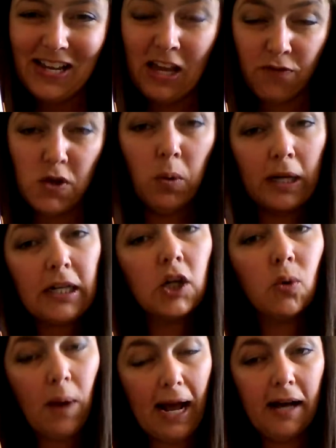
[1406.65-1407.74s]
if you want to
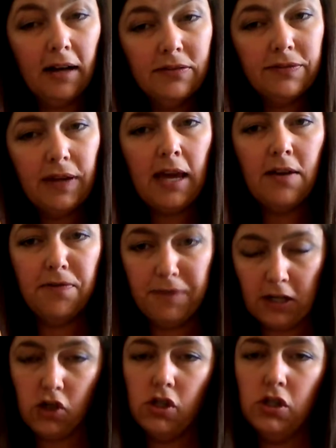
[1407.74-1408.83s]
graph a
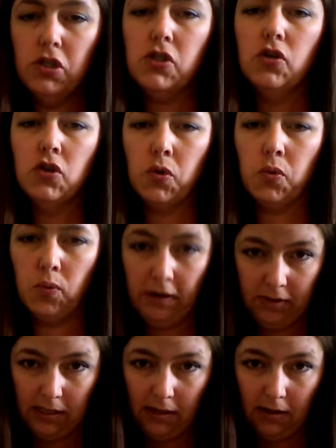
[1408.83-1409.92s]
function's
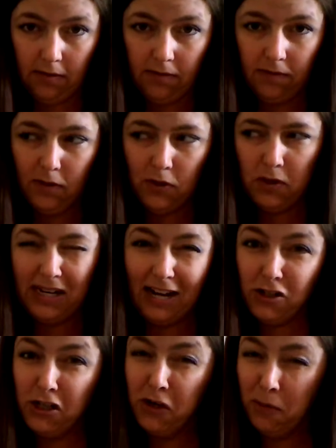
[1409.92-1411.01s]
derivative, you can
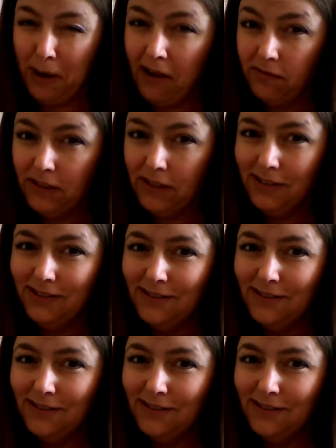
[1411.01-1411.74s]
actually graph it,